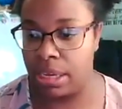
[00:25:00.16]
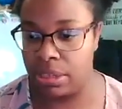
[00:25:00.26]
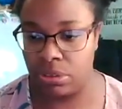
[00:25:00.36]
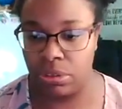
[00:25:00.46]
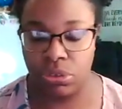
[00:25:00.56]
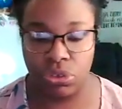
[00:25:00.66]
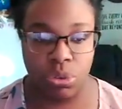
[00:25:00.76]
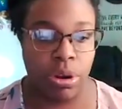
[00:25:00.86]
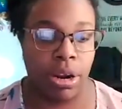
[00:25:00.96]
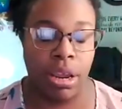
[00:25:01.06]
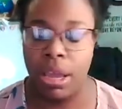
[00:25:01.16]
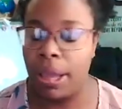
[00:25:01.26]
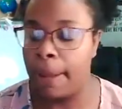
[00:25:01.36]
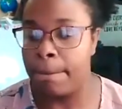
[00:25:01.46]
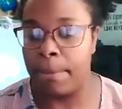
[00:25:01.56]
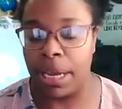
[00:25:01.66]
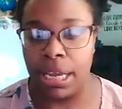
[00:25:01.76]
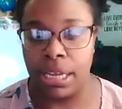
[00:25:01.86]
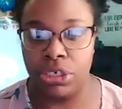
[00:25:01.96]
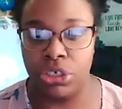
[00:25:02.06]
that it's a little sore,
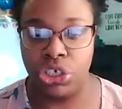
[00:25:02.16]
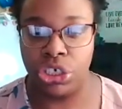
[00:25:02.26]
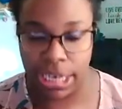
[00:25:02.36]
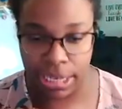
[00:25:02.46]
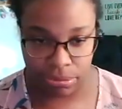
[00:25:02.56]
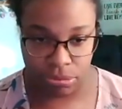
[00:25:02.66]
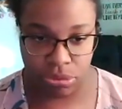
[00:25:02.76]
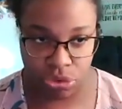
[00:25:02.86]
but she